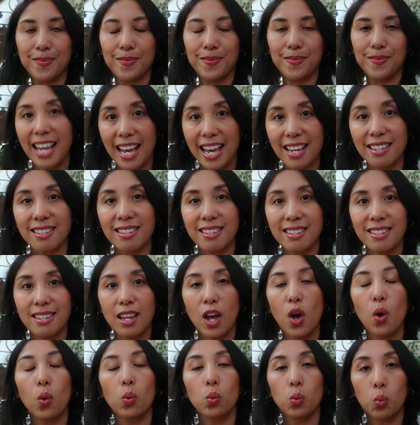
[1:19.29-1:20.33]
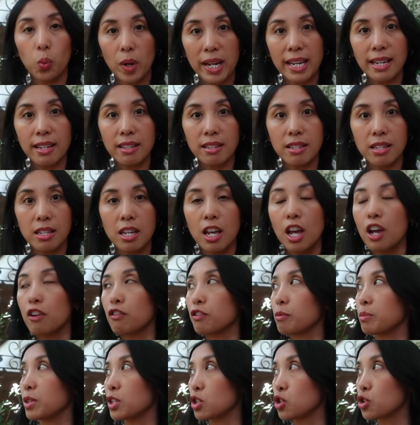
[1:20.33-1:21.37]
Yes, weeds.
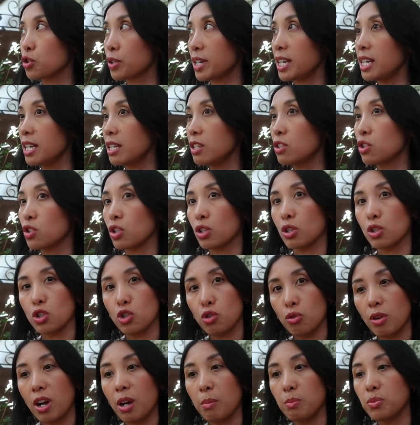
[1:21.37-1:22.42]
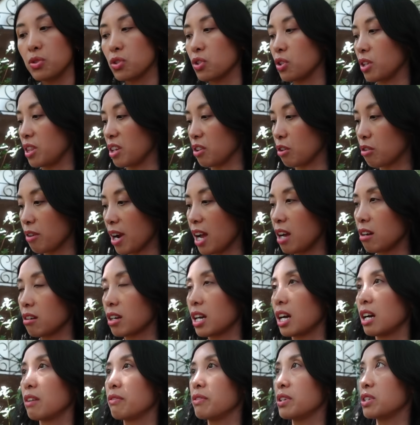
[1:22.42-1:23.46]
From the trees to the shrubs to the ground
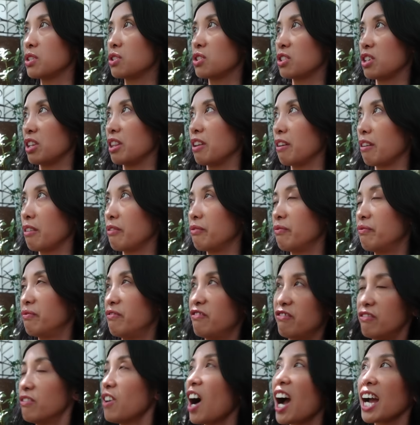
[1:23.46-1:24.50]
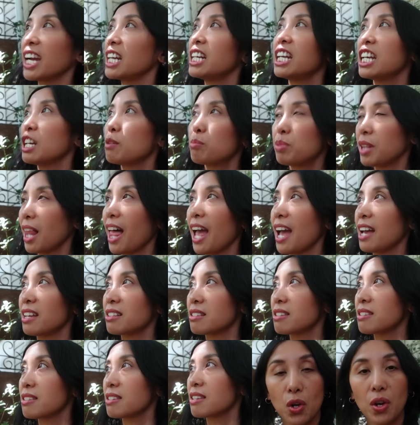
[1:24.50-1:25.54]
covers to the vining
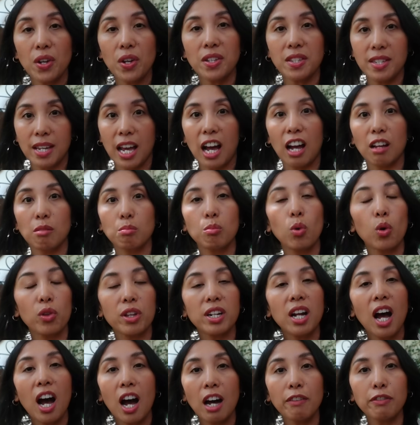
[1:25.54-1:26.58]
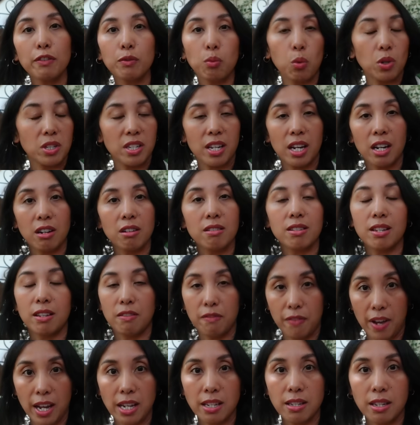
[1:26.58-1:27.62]
plants. Turns out more than half of what's here is
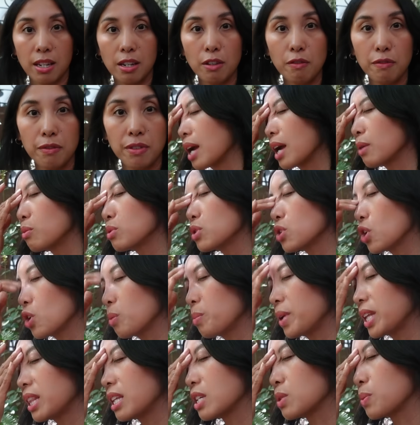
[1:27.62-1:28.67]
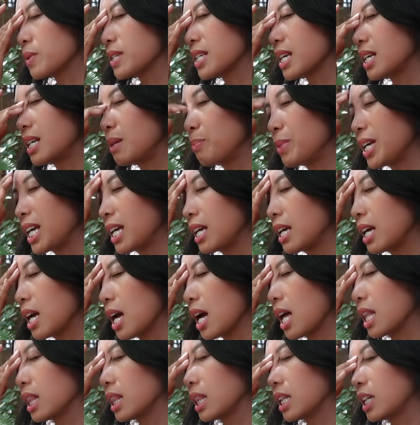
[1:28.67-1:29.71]
invasive. I was hoping this was going to be
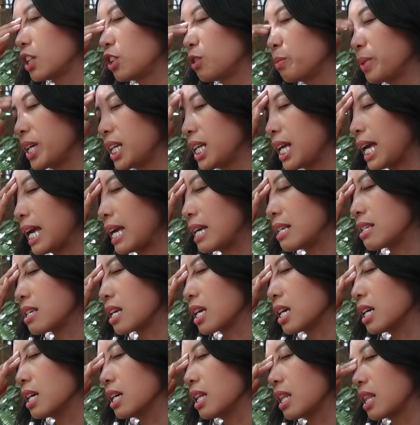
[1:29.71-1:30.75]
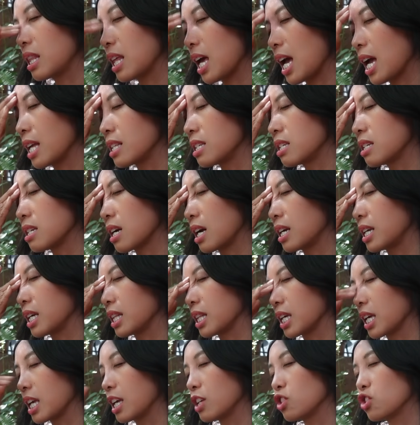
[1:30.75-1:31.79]
a little bit easier than starting
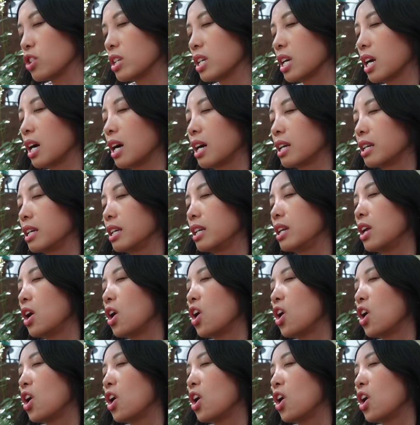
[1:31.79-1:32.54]
the kitchen garden